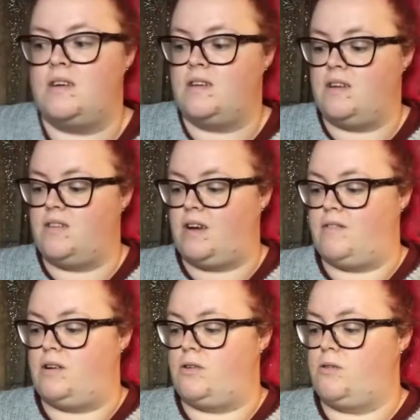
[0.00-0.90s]
Let's have
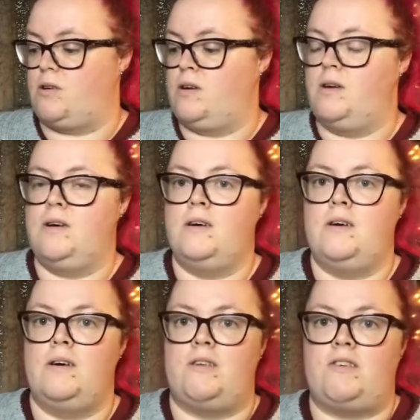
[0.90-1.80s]
a look.
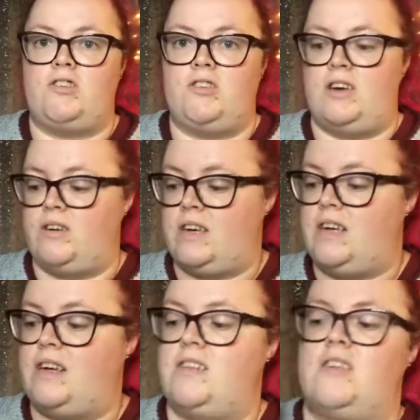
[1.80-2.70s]
So as you know, Geek
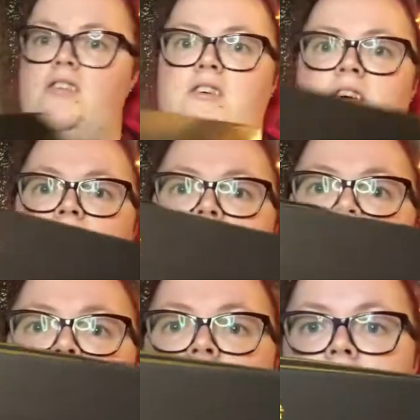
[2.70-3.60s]
Gear does own
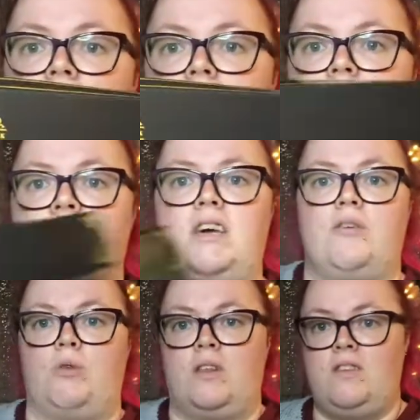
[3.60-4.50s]
unique
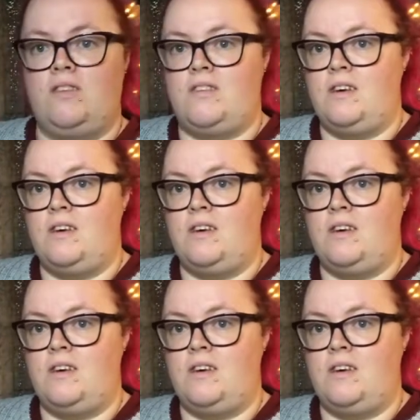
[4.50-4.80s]
wands.